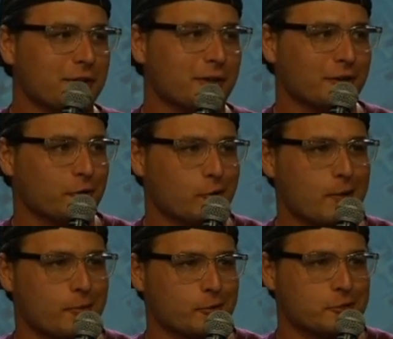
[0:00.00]
and
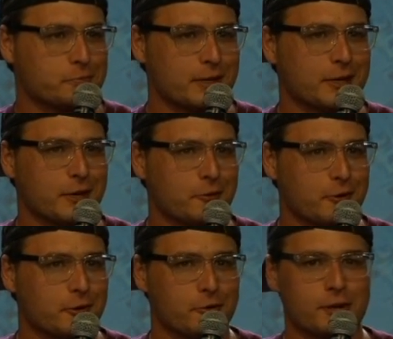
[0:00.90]
grab a Crispito
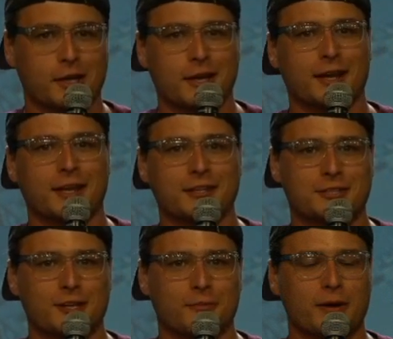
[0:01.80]
real quick, that adds
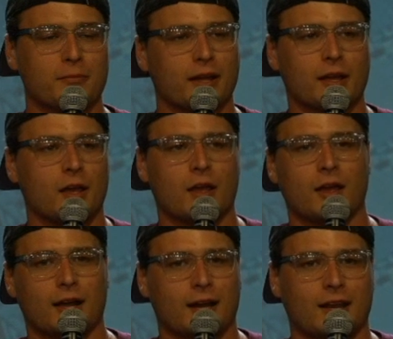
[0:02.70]
up. And I'm like,
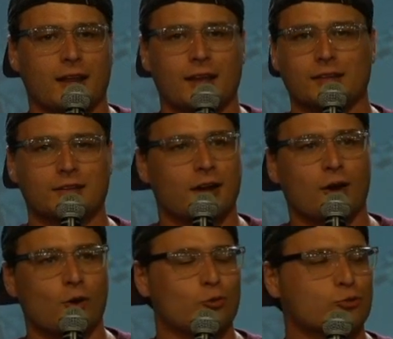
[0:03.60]
I got like a
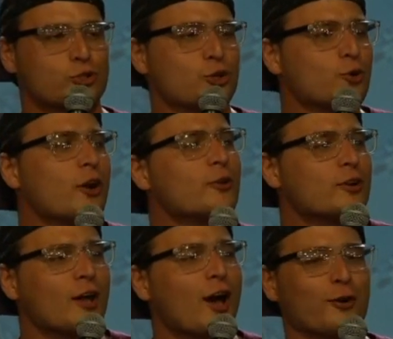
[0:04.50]
whole
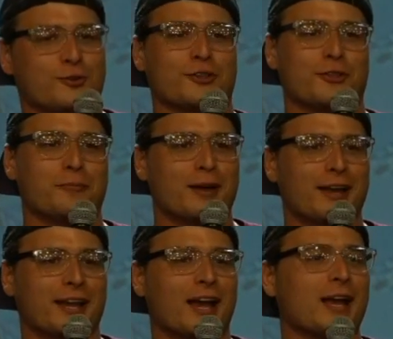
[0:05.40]
$200 in the
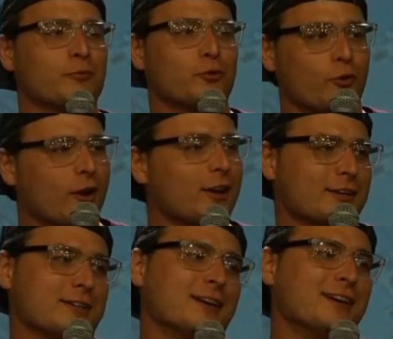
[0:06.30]
bank. I am
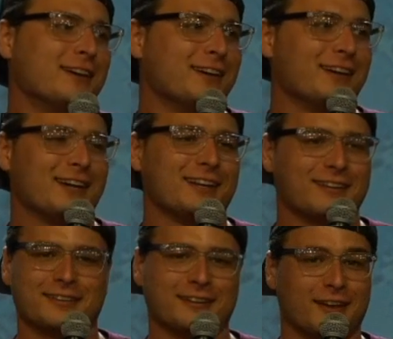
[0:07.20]
great. Yeah.
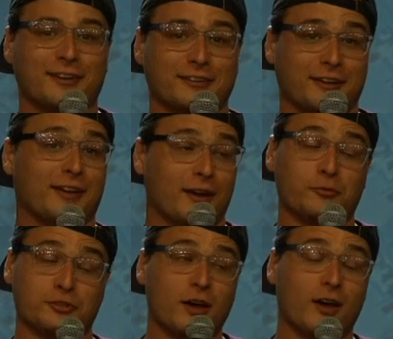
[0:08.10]
And no, yeah, I
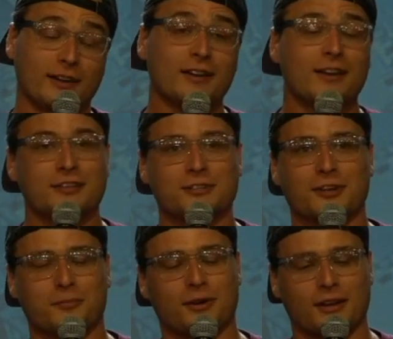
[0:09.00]
was not.
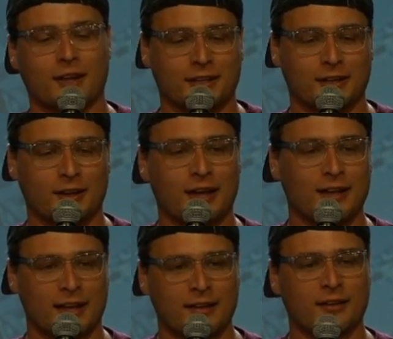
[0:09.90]
So, but like, you know,
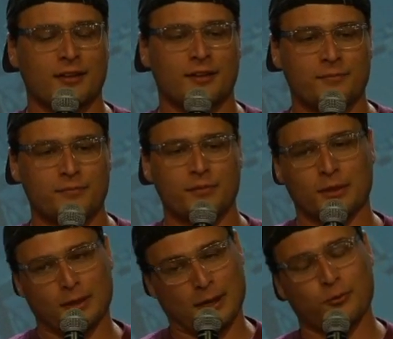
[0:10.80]
I
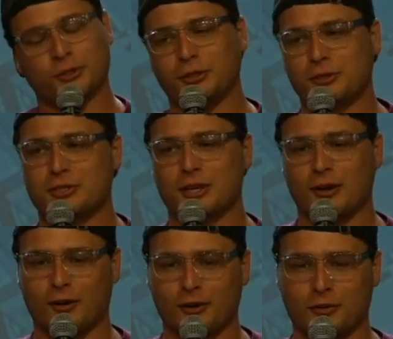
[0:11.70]
like what you had said
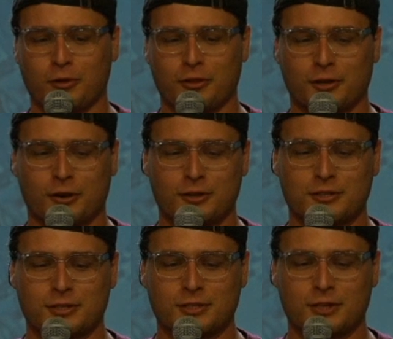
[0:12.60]
earlier, Brother
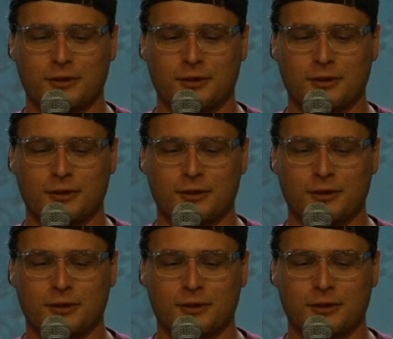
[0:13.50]
Curtis, is